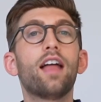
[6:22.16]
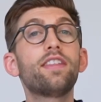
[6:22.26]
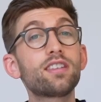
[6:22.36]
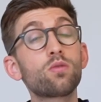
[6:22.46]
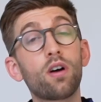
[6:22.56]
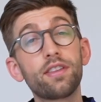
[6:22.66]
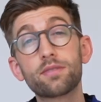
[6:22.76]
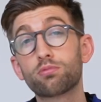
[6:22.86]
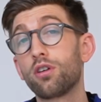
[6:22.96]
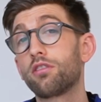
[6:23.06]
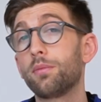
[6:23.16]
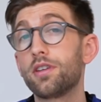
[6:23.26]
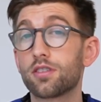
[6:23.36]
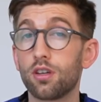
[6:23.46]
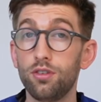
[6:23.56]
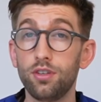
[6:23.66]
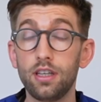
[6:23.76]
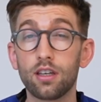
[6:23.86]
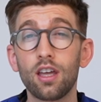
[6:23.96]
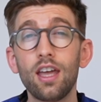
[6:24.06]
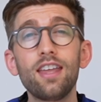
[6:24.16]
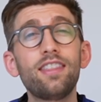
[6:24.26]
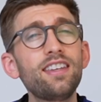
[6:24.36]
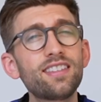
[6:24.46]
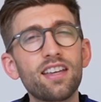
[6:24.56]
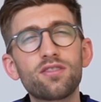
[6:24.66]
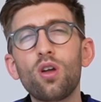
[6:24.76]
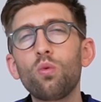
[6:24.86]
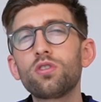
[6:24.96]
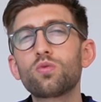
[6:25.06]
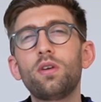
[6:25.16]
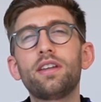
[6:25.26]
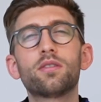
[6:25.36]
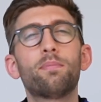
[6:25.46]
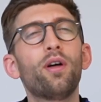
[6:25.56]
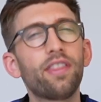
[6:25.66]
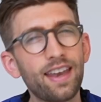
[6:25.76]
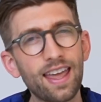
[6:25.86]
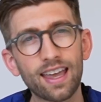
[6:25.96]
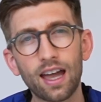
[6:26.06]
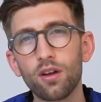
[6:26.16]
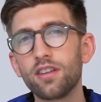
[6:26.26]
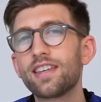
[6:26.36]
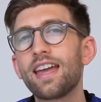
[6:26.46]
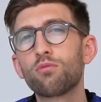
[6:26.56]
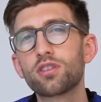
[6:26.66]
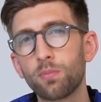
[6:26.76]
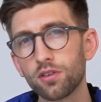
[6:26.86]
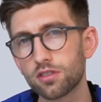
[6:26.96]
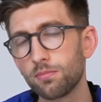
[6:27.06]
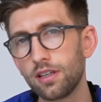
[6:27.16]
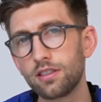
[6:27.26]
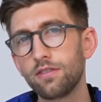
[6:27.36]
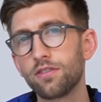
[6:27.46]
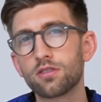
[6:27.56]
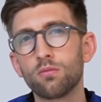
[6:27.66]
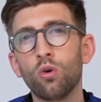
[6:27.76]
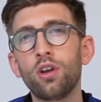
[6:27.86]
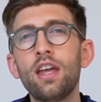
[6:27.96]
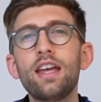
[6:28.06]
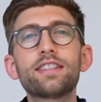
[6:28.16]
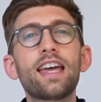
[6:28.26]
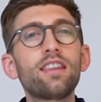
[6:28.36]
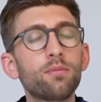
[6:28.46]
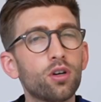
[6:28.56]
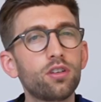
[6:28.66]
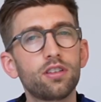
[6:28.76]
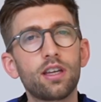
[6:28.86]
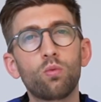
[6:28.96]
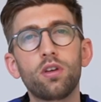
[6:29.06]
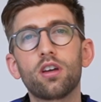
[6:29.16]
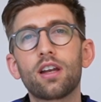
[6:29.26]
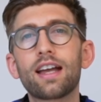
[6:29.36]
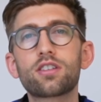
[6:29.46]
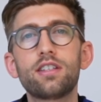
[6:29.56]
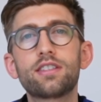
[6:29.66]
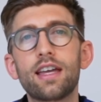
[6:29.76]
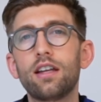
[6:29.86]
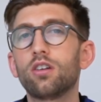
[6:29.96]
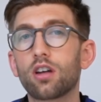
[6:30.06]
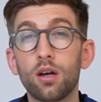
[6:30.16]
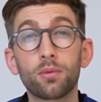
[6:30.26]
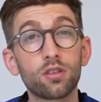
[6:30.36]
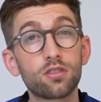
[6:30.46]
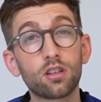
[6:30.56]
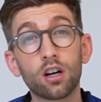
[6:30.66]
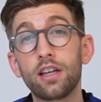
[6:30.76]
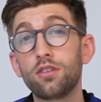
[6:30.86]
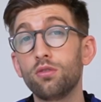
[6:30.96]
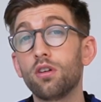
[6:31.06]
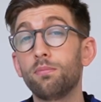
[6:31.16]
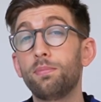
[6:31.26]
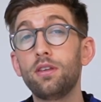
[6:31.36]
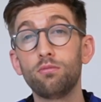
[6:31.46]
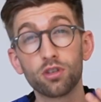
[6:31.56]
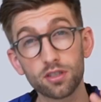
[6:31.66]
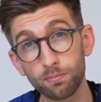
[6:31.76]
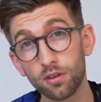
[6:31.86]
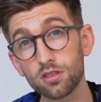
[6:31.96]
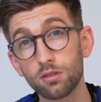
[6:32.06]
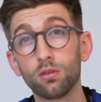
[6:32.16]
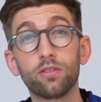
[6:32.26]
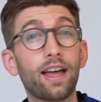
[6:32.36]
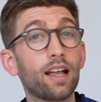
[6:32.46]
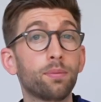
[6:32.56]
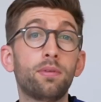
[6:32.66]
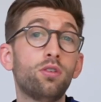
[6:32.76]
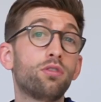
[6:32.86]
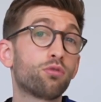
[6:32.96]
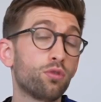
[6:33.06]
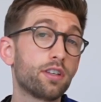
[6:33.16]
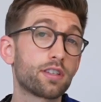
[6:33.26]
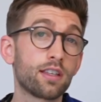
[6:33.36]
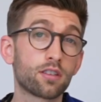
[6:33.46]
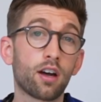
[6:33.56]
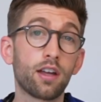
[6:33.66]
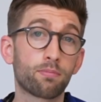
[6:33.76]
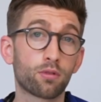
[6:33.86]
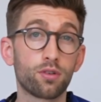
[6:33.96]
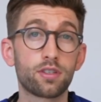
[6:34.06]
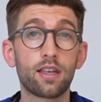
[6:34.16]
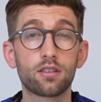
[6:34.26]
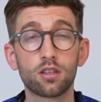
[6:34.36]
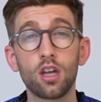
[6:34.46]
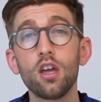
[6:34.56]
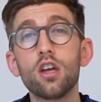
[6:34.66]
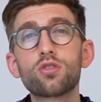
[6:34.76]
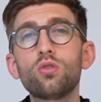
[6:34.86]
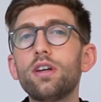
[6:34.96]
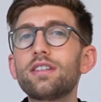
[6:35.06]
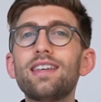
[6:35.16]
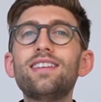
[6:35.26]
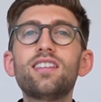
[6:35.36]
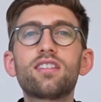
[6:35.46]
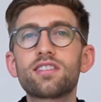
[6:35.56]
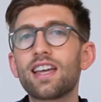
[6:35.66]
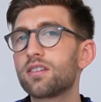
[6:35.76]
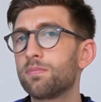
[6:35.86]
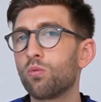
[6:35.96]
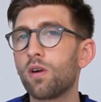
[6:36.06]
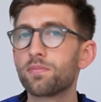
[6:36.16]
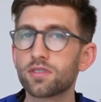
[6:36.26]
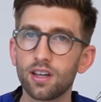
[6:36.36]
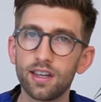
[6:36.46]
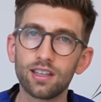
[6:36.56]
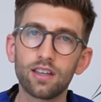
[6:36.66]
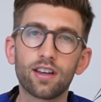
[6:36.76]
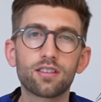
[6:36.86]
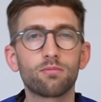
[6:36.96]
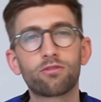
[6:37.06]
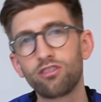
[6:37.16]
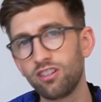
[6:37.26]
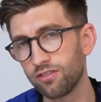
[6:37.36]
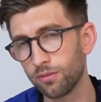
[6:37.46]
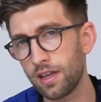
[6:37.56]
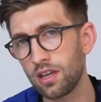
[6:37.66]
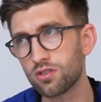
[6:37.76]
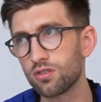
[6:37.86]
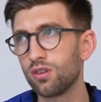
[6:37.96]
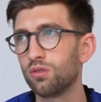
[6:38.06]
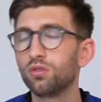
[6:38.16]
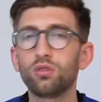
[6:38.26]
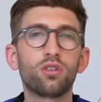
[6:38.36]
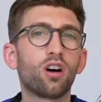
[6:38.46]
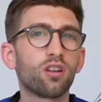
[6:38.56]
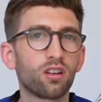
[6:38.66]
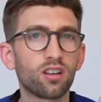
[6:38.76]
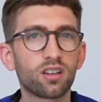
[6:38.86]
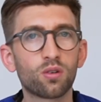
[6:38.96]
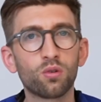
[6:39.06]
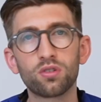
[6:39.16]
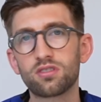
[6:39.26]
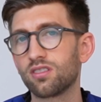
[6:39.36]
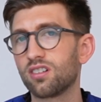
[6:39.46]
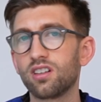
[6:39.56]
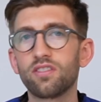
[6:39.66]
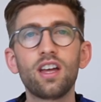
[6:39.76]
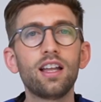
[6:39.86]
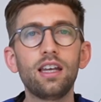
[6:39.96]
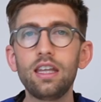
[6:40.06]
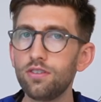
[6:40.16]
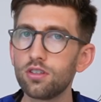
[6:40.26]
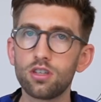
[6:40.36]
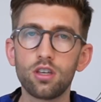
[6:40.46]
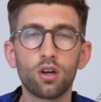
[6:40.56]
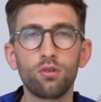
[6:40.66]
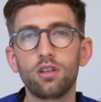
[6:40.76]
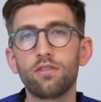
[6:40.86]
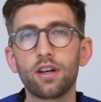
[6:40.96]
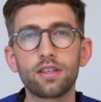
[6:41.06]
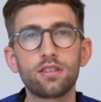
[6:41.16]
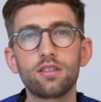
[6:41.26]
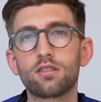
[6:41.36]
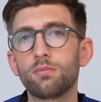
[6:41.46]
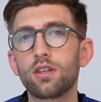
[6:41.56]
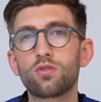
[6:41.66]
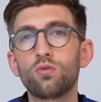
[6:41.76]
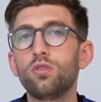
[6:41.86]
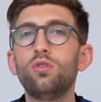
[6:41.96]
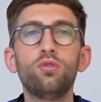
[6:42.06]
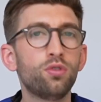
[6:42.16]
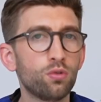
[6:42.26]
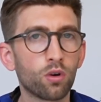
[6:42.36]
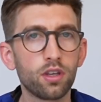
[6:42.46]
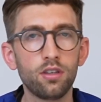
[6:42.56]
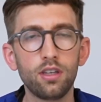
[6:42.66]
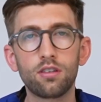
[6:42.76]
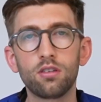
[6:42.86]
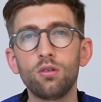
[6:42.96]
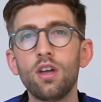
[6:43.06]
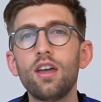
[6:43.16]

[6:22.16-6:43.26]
And this is why this program is so unique. These days, no one's willing to put their neck out and take responsibility for someone, take them under their wing and actually say, look, I'm going to guide you and be responsible for helping you through this entire process. Sure, it's easy to set up a website and give out some free information or do an online course and kind of leave you to your own devices to make sure you do what you need to